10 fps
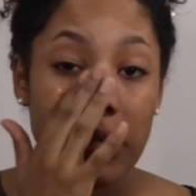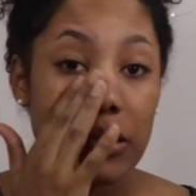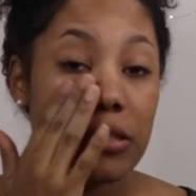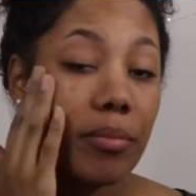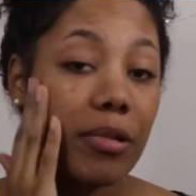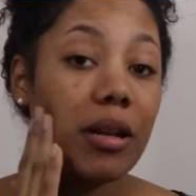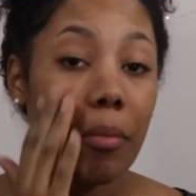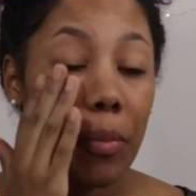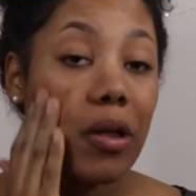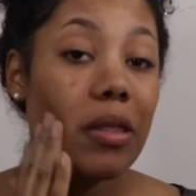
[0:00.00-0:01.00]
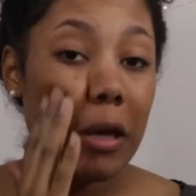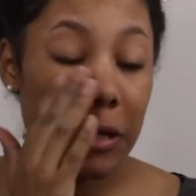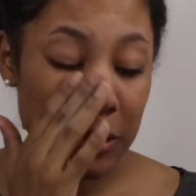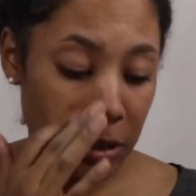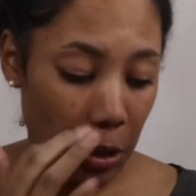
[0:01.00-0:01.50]
So I'm gonna put
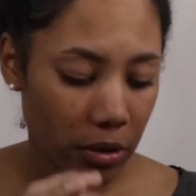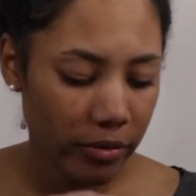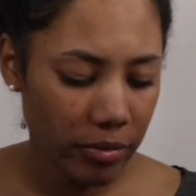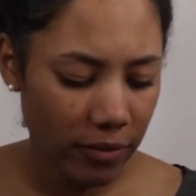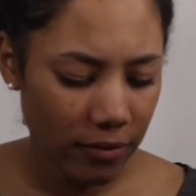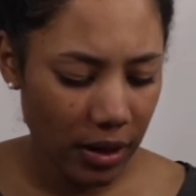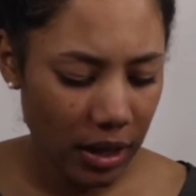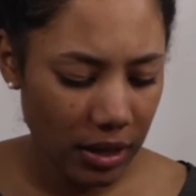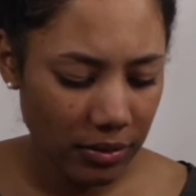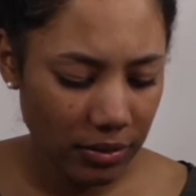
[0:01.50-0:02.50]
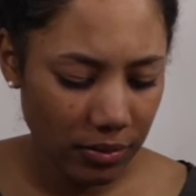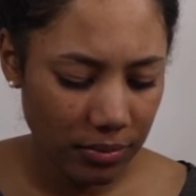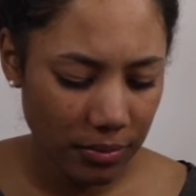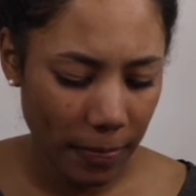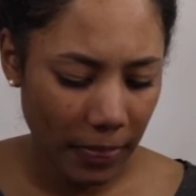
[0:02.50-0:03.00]
this all over my face.
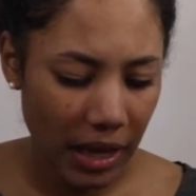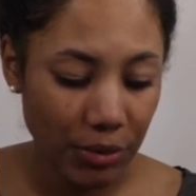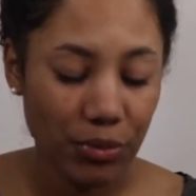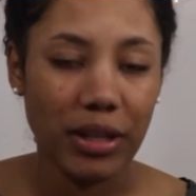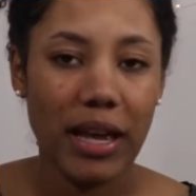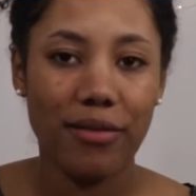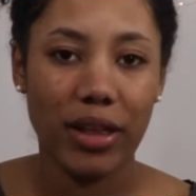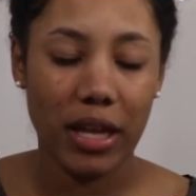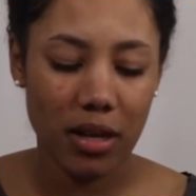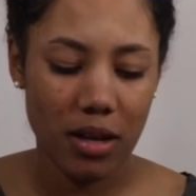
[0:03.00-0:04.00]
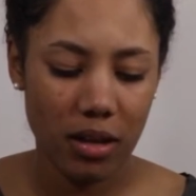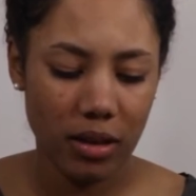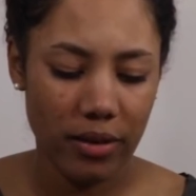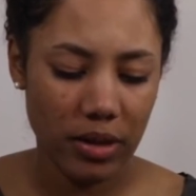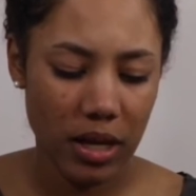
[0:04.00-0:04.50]
I really have like none
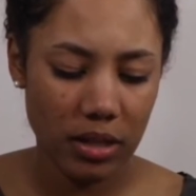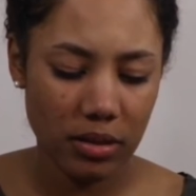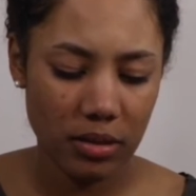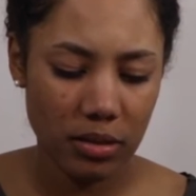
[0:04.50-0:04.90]
left, guys.